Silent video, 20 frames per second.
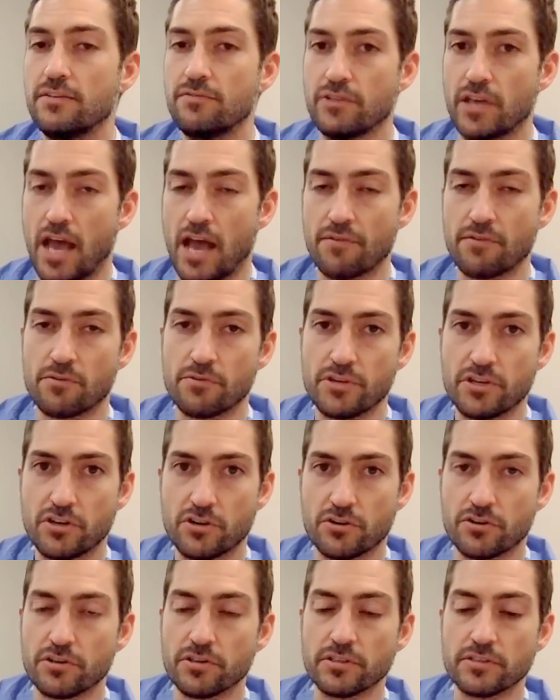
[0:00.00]
If you have a
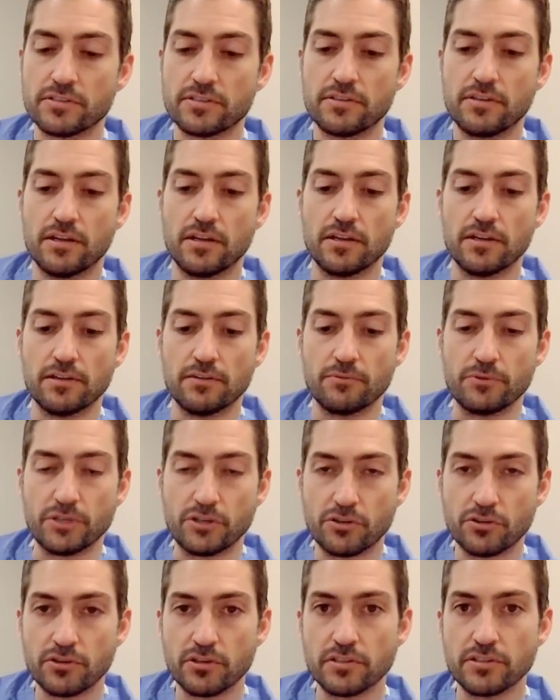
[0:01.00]
recurrent uh,
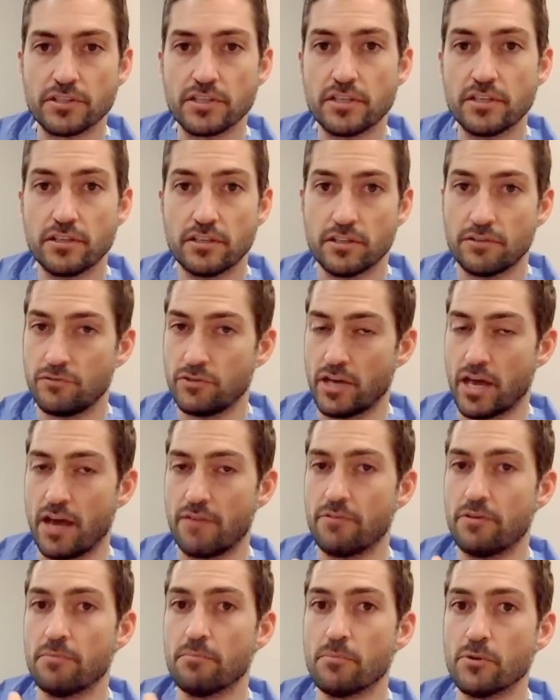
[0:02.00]
recurrently. If you
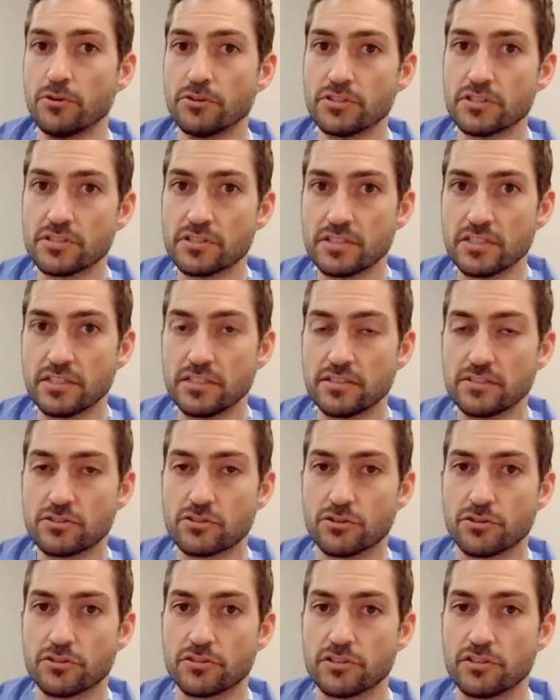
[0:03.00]
have an emergency
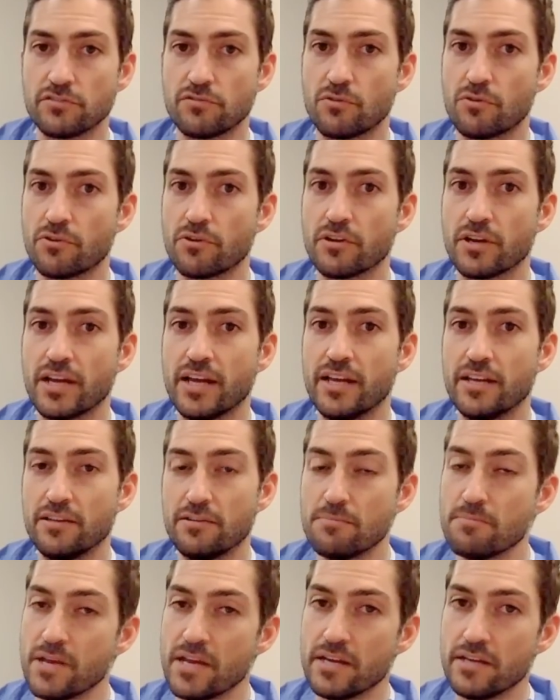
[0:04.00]
surgery for it,
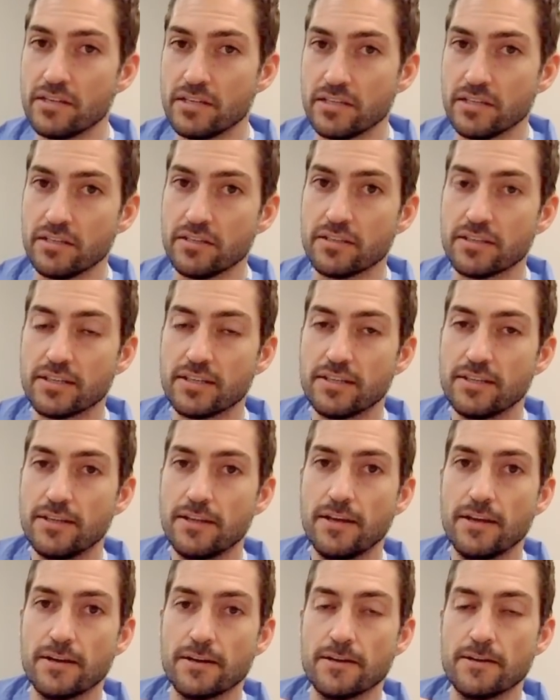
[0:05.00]
you may need
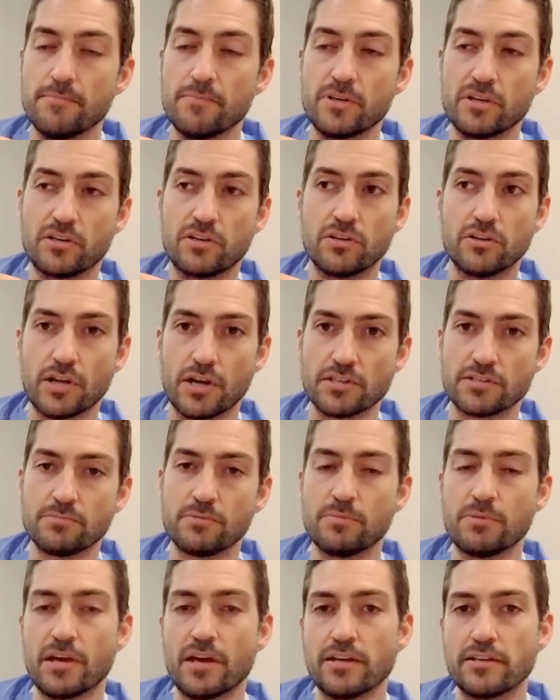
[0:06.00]
um, a
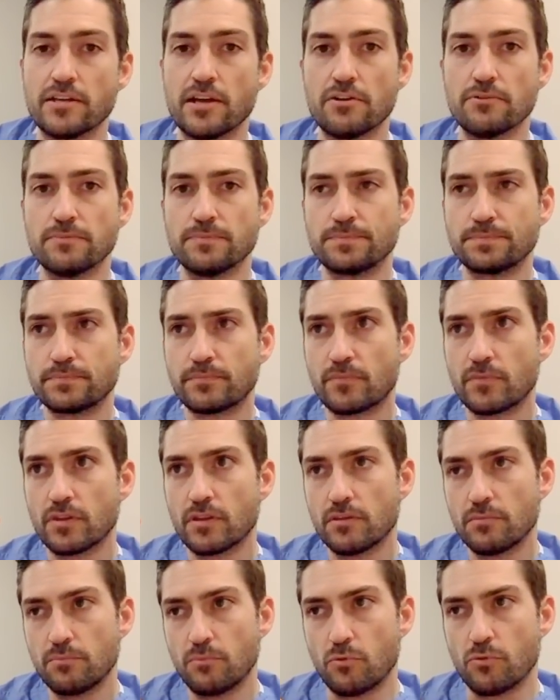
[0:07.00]
colostomy bag. Now,
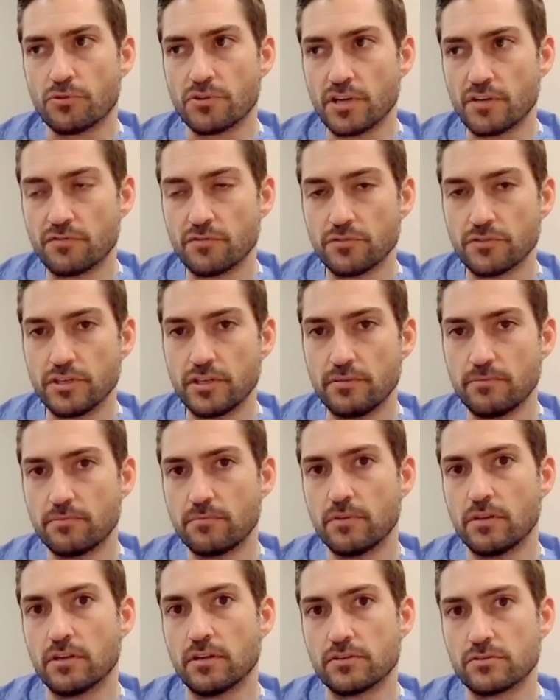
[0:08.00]
we're definitely,
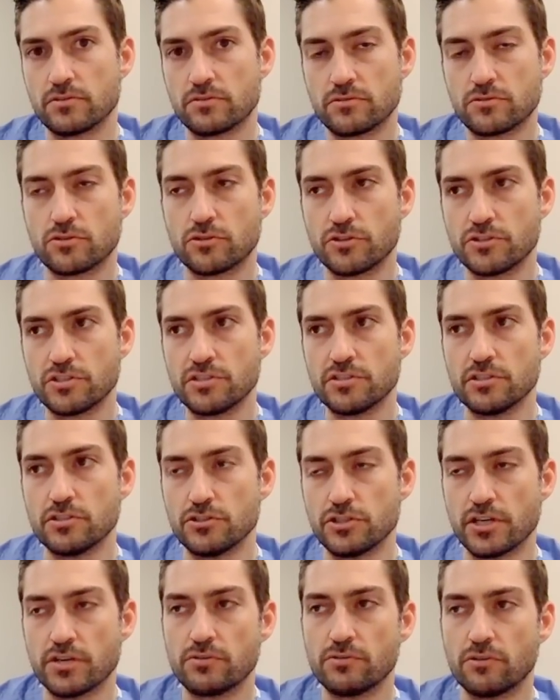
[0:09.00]
uh, surgeons in
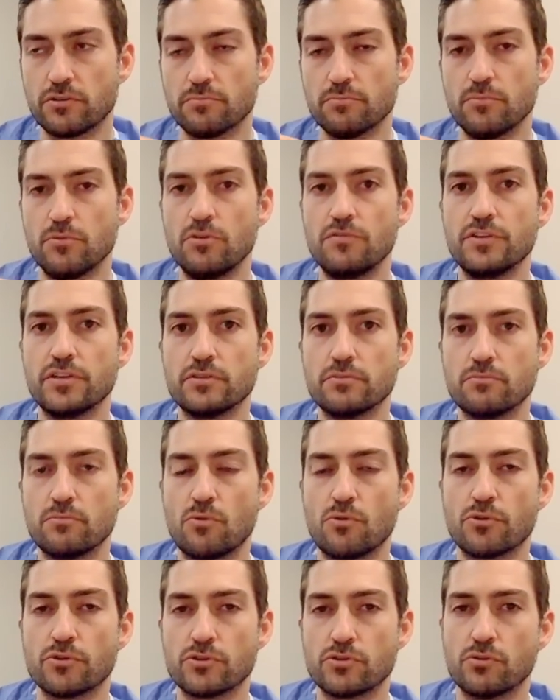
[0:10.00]
general are moving
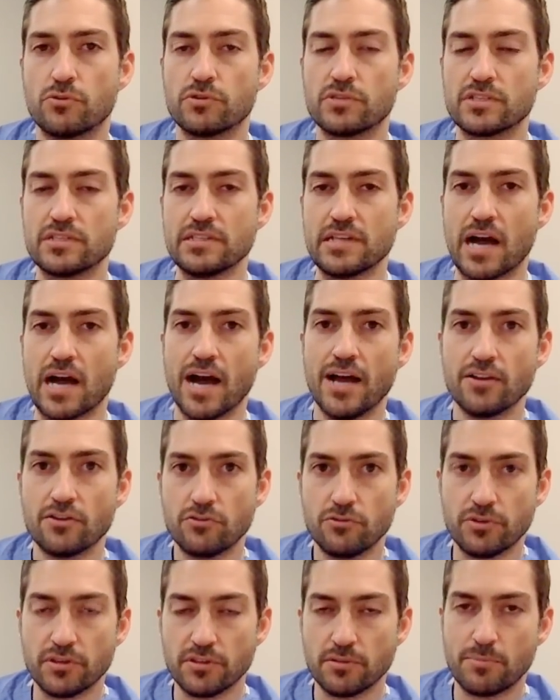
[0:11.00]
more towards not
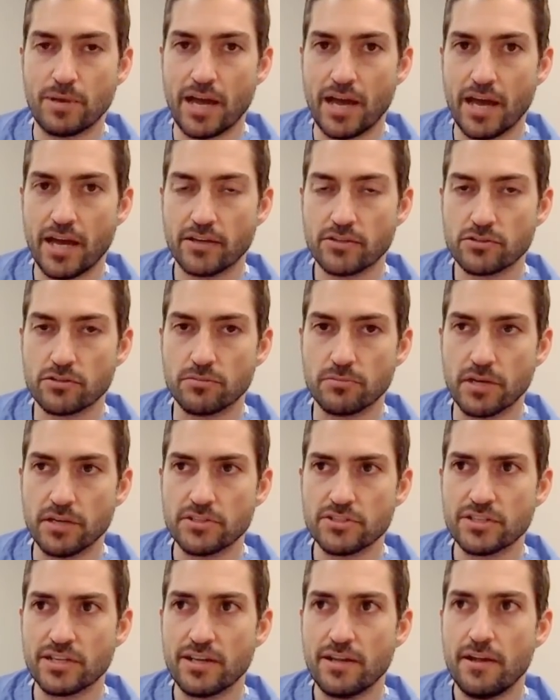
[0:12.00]
doing the bag so
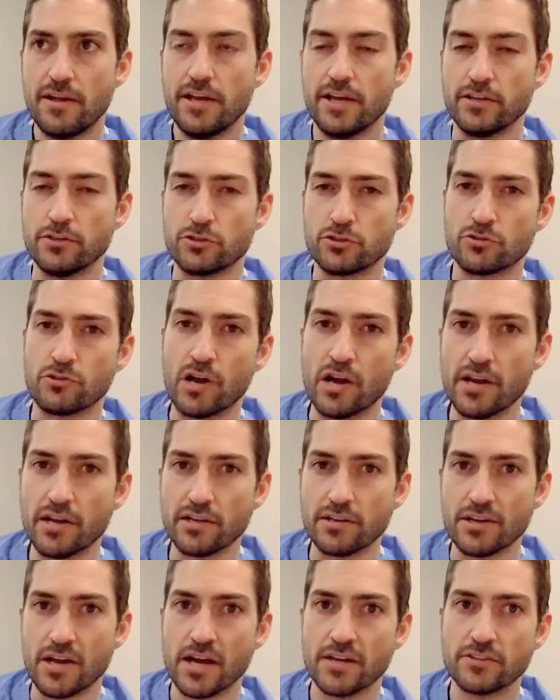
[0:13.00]
much and
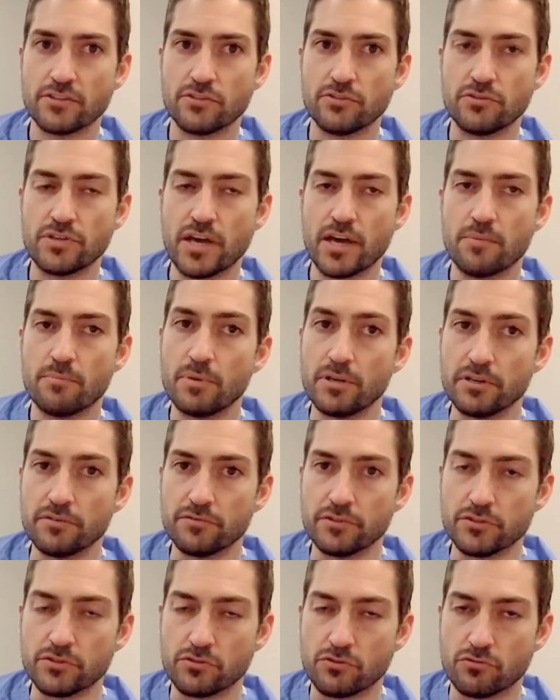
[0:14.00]
trying not to do that. But
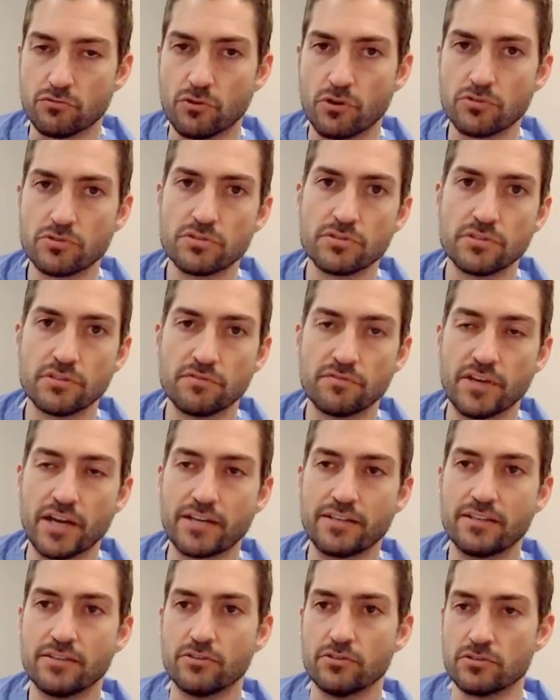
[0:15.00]
if it's grossly
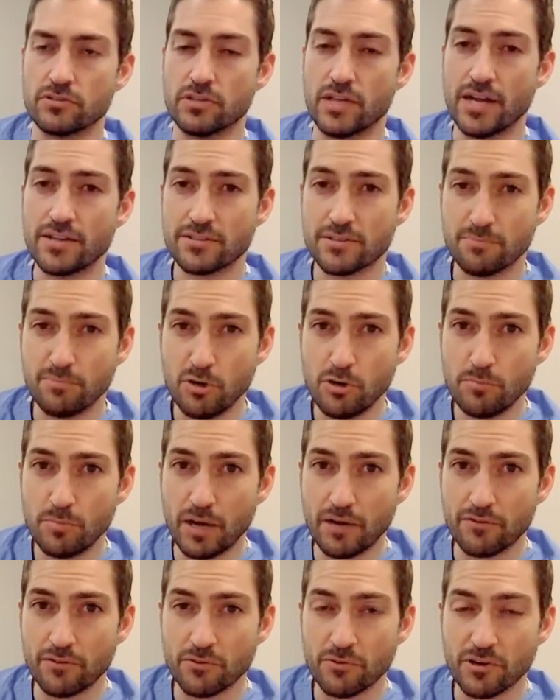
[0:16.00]
infected, there's lots of poop
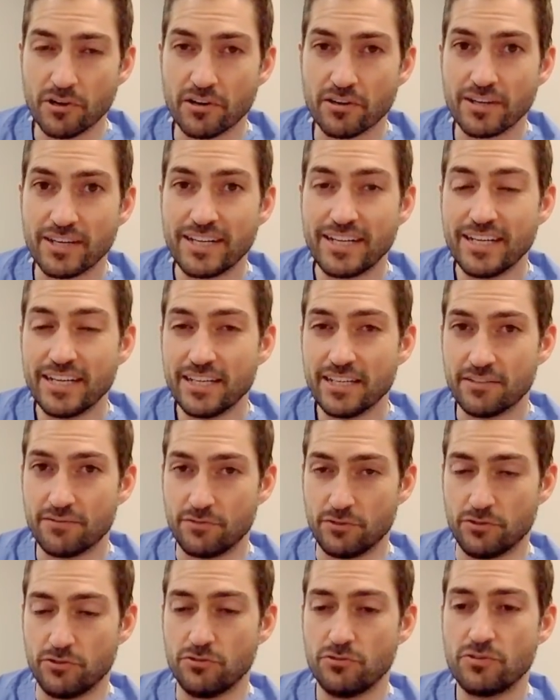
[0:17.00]
everywhere.
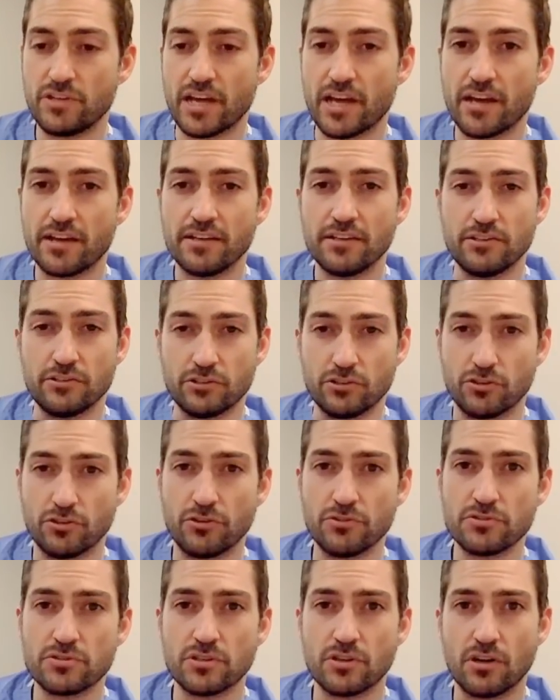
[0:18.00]
If you do that and you
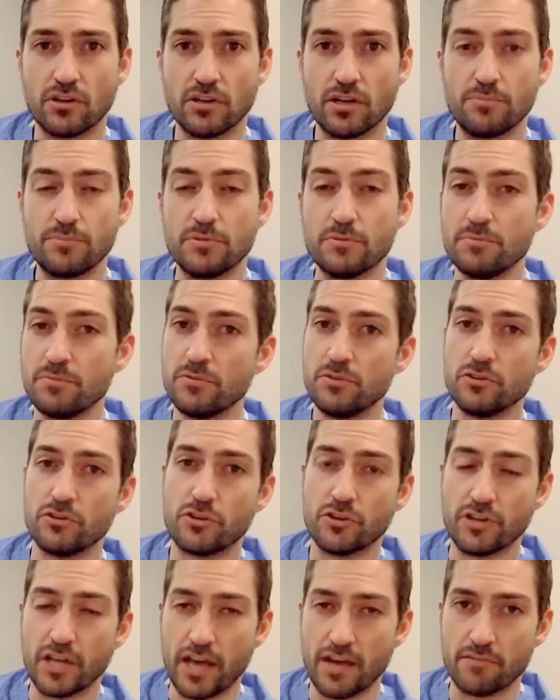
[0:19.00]
close it all up, you, you
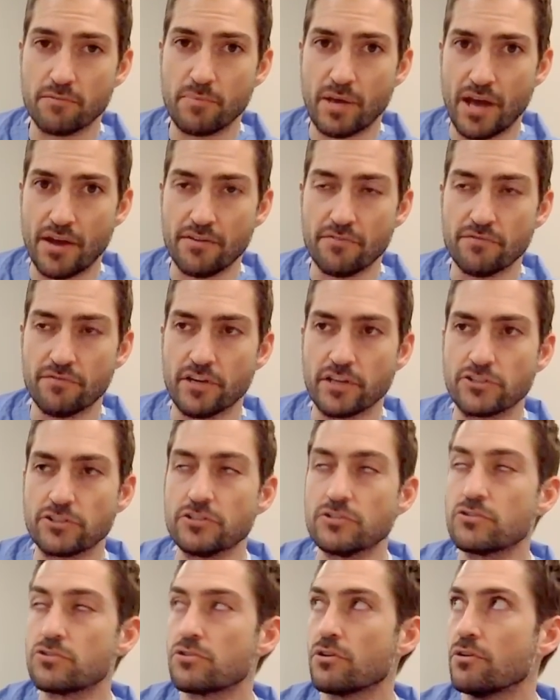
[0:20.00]
could have a bad
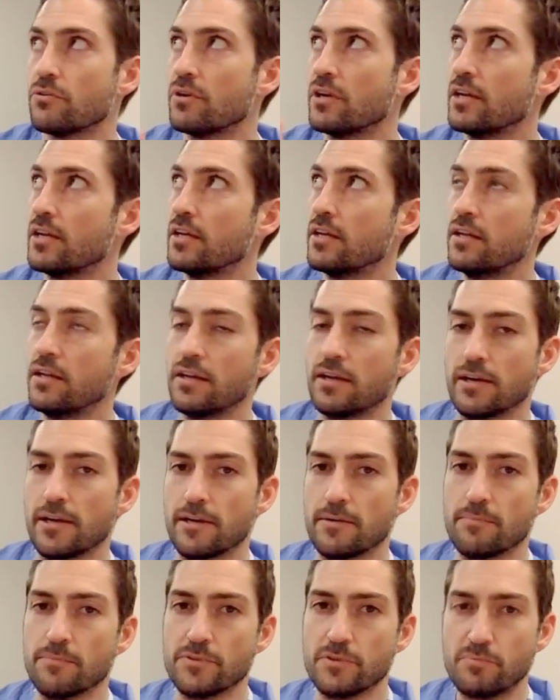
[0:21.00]
infection. So,
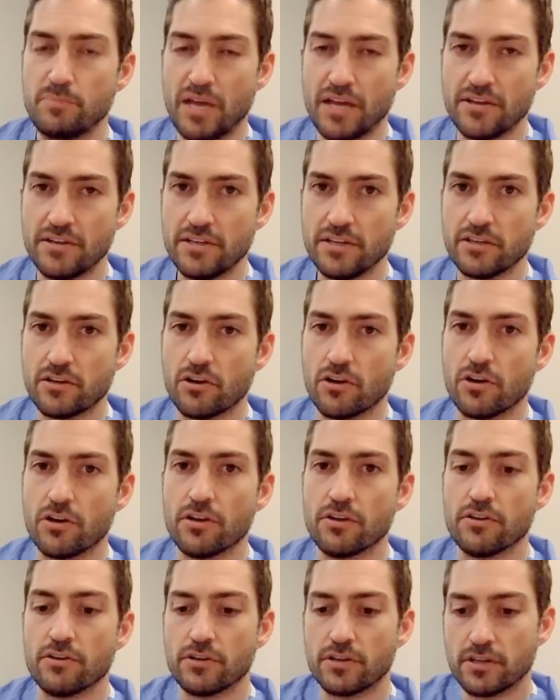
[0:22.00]
um, depending
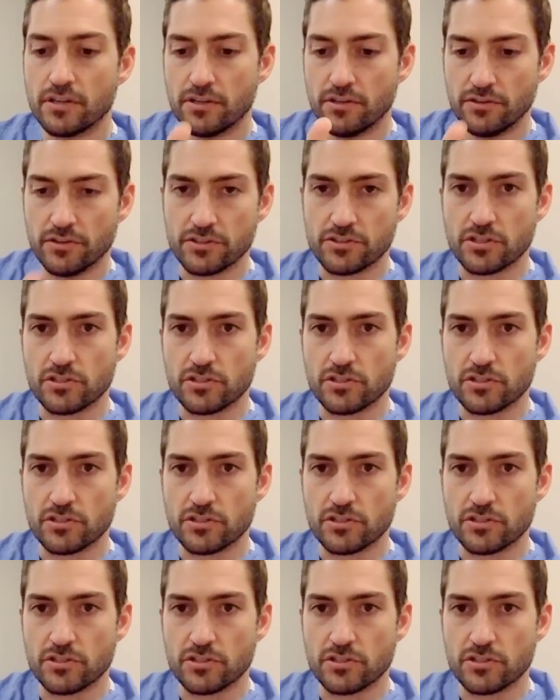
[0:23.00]
on the